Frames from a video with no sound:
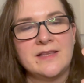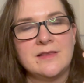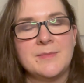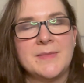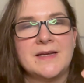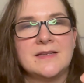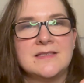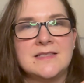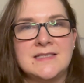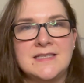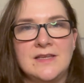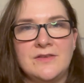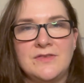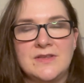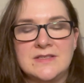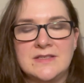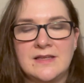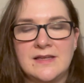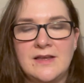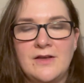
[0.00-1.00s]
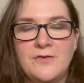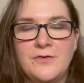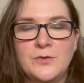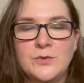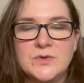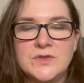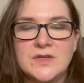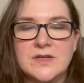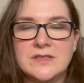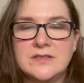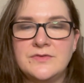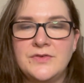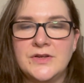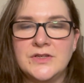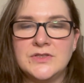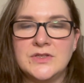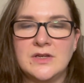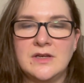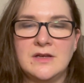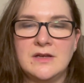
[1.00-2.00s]
them out to see if there's like a full-size
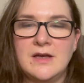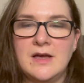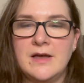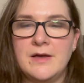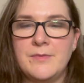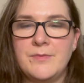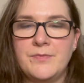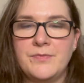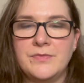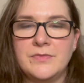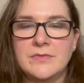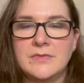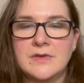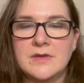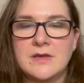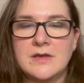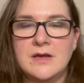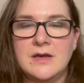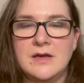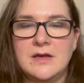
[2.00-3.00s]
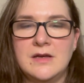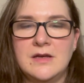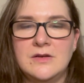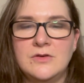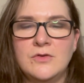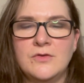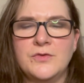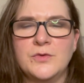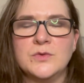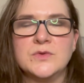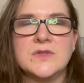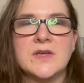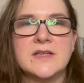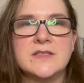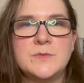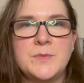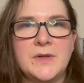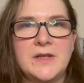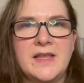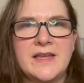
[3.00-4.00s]
version. Not
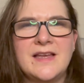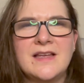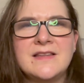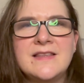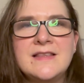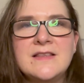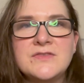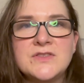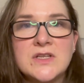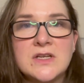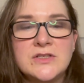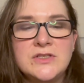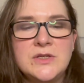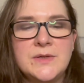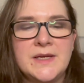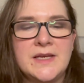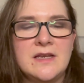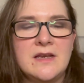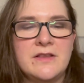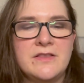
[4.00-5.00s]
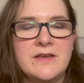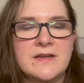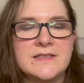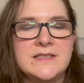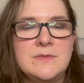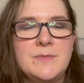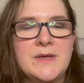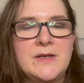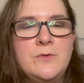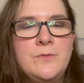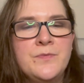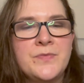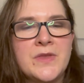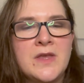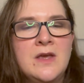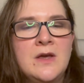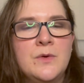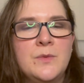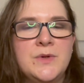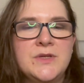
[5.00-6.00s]
full-size, but like I think they've started doing it in a 30 ml,
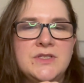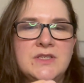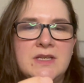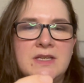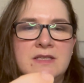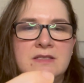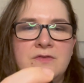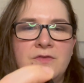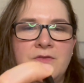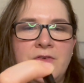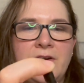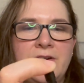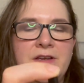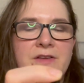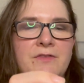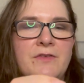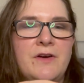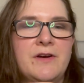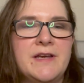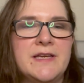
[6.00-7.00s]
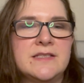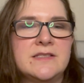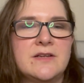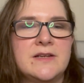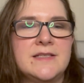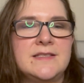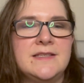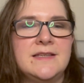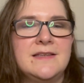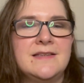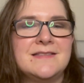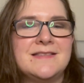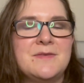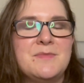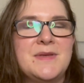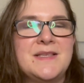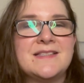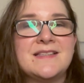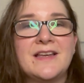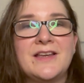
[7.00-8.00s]
which is very exciting, because it
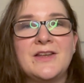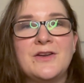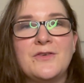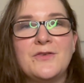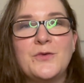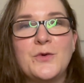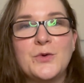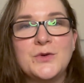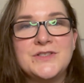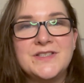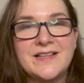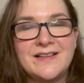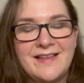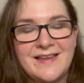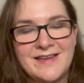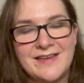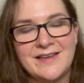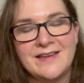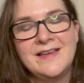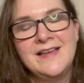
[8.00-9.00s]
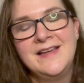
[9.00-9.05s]
means I can afford to like